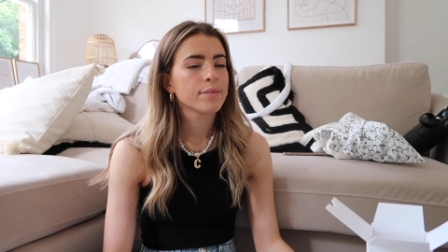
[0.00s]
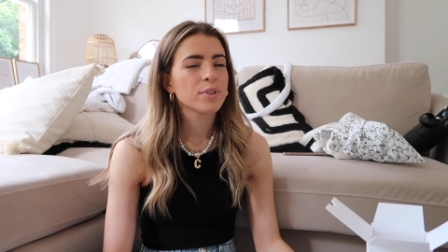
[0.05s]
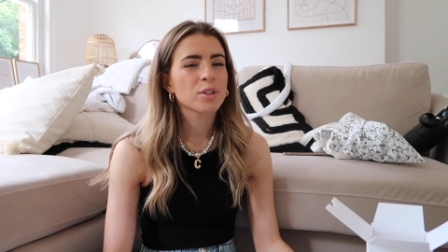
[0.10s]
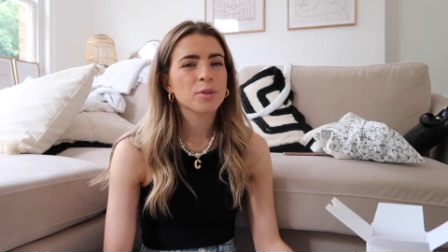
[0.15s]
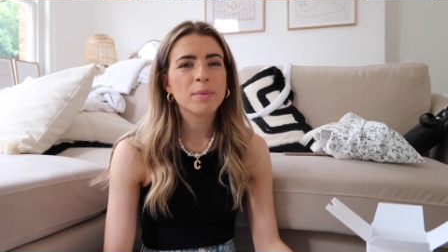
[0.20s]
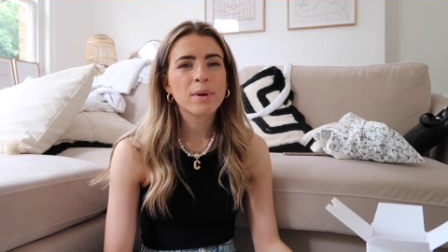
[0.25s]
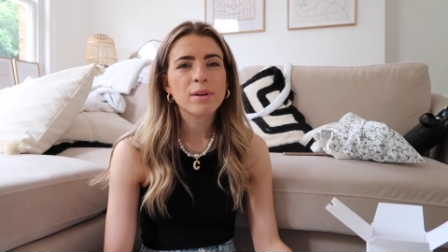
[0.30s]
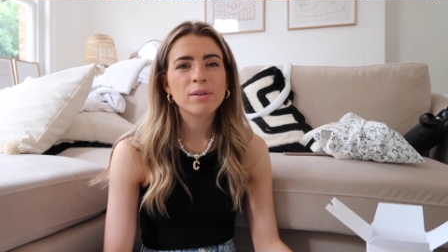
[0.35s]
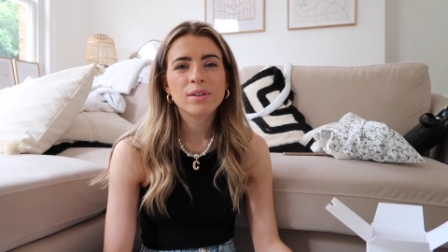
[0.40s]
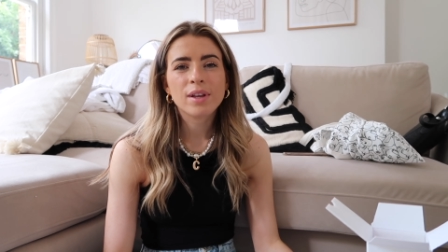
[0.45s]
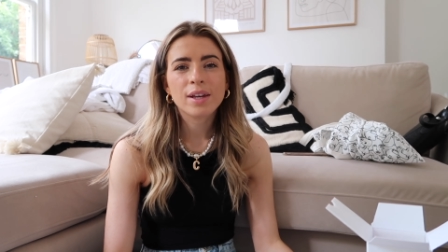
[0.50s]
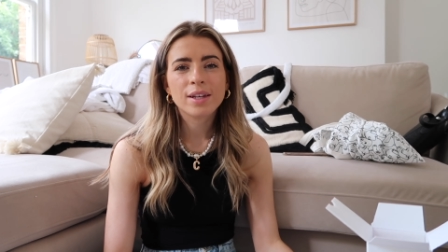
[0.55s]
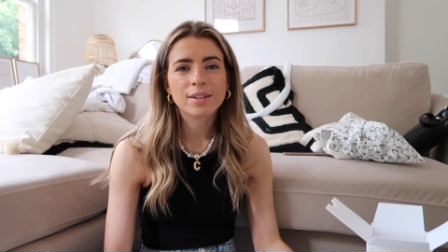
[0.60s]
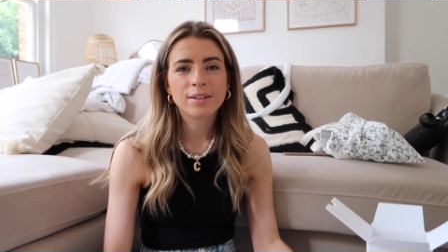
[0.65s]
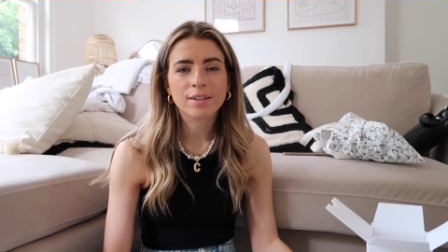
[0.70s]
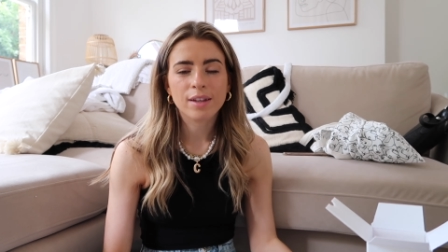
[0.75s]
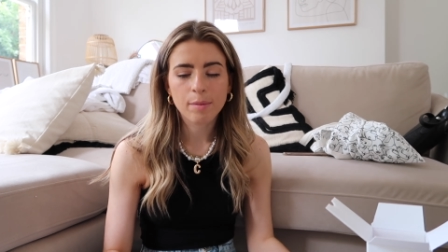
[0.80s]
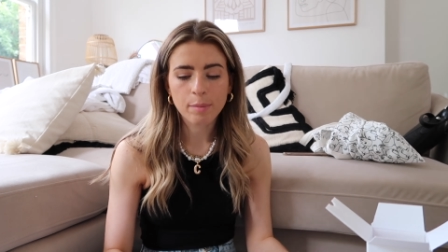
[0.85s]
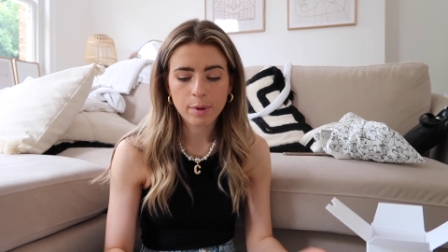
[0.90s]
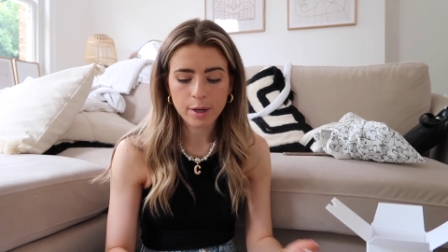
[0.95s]
Smells like
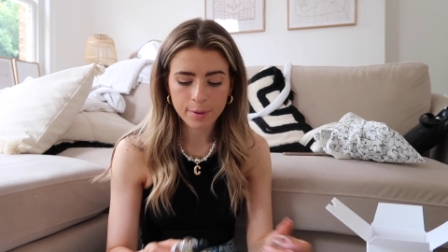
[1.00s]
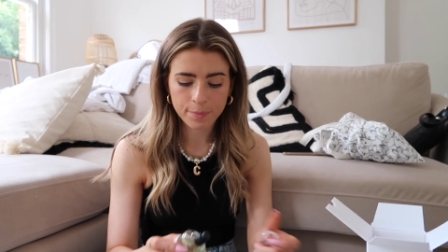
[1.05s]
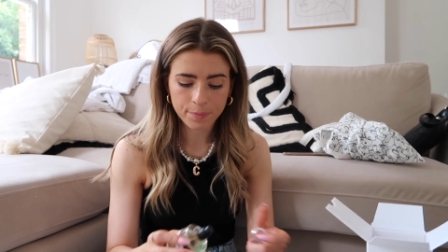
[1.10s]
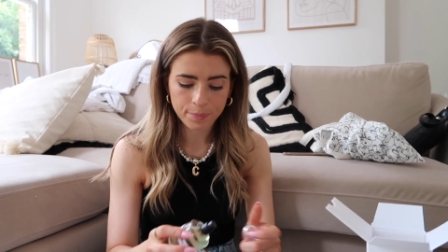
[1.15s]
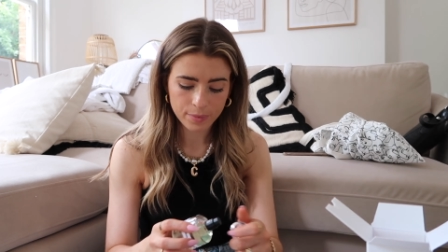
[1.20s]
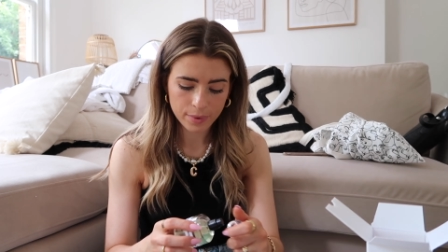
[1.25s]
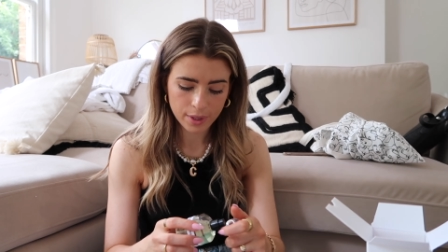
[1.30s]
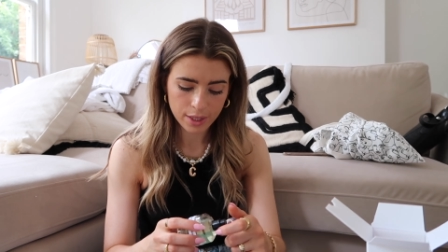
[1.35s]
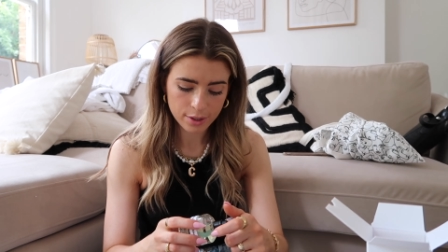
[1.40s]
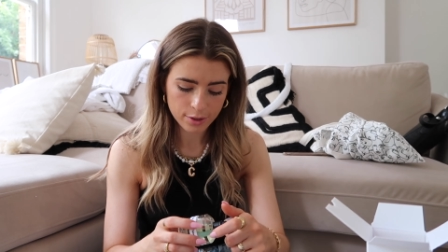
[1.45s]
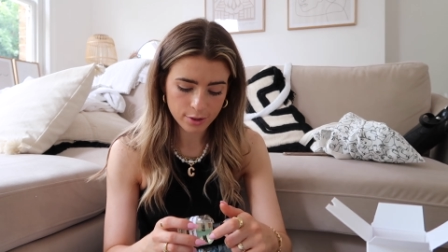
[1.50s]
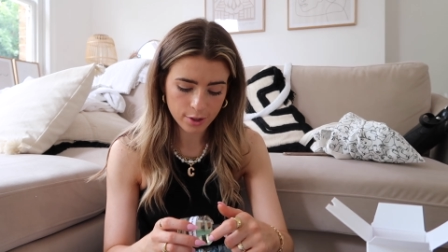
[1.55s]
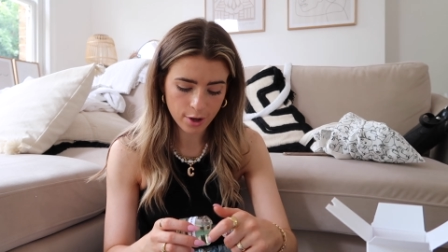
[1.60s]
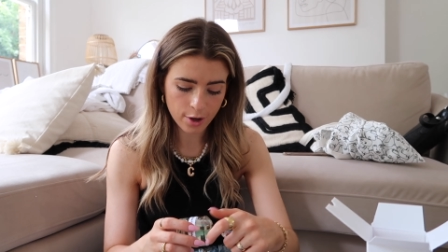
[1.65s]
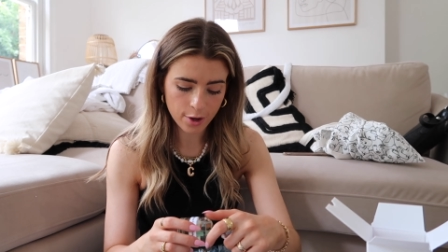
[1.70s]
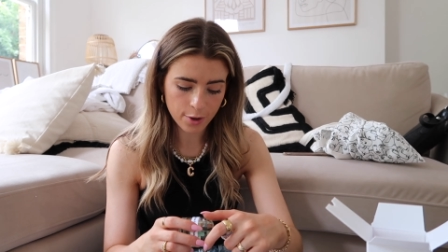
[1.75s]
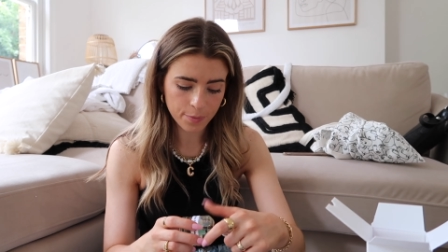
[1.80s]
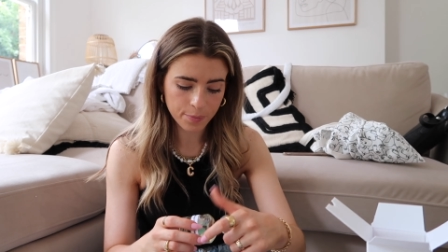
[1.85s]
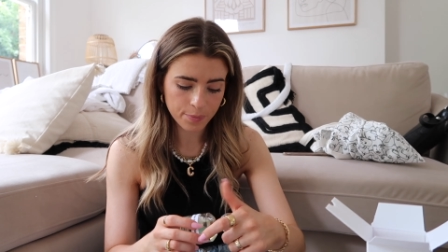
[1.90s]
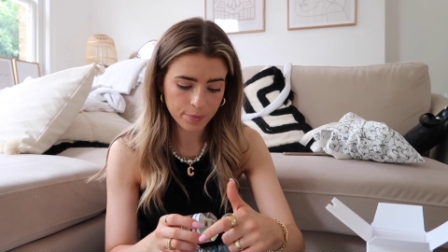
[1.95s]
summer. So
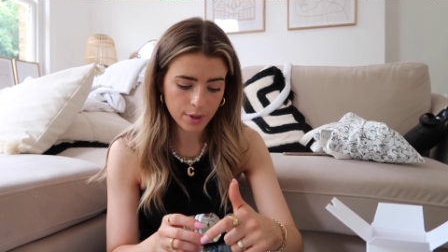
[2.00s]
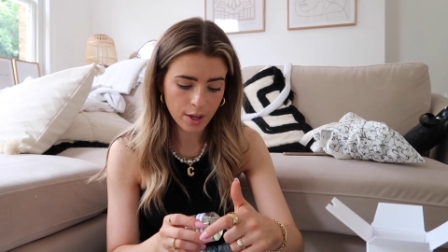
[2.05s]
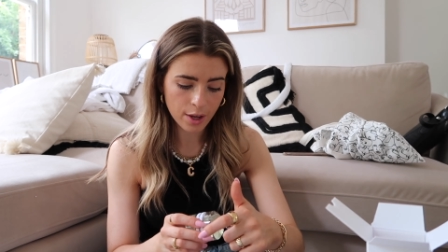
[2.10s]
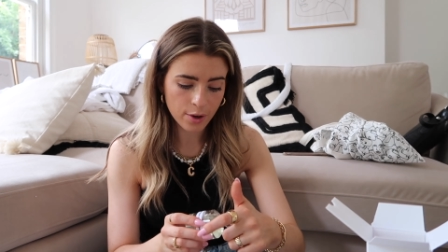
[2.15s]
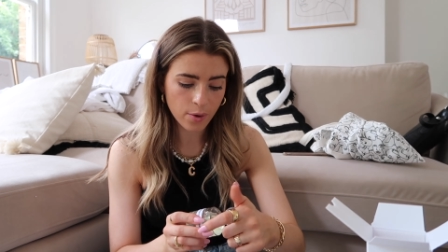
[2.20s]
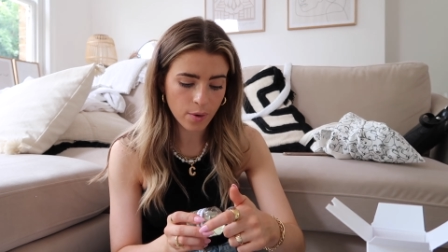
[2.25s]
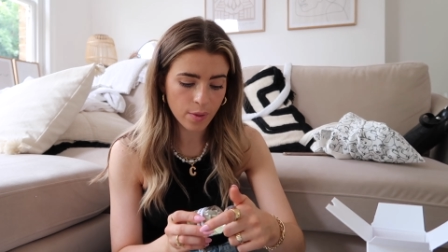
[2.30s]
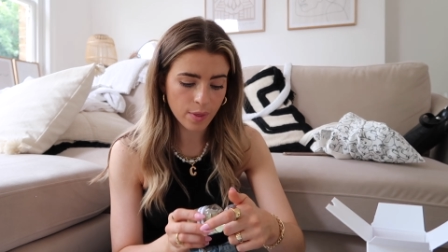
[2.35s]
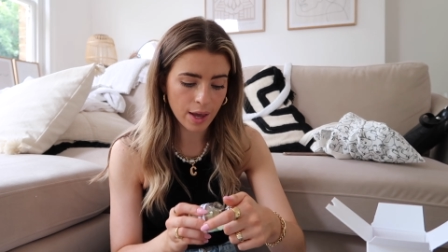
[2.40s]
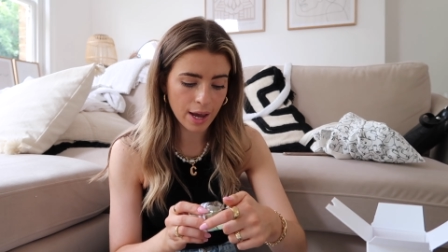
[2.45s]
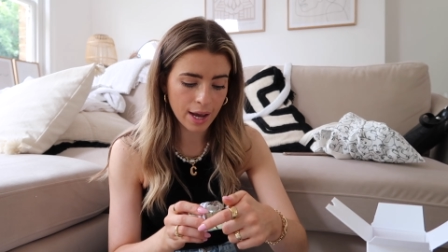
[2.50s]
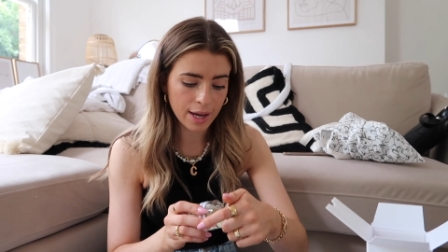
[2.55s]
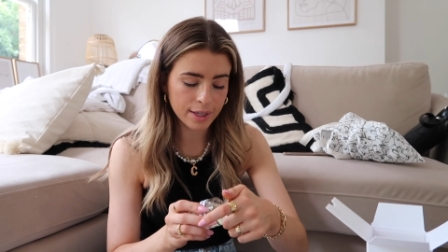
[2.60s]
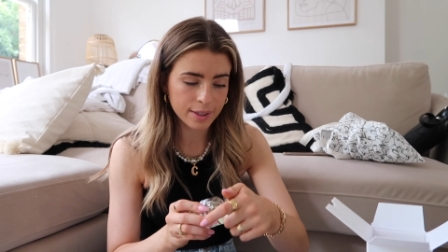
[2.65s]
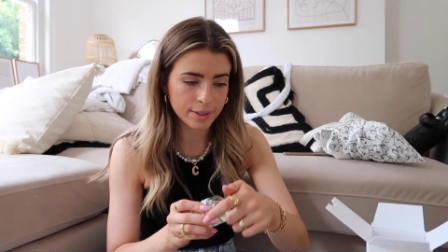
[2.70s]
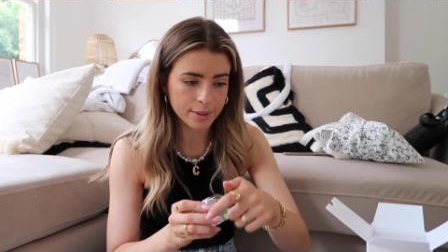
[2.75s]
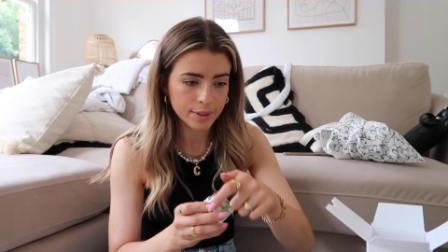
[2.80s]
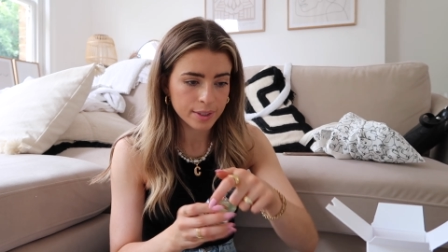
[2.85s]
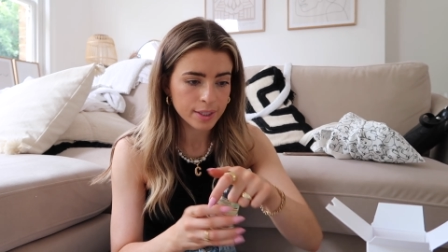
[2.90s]
I got that,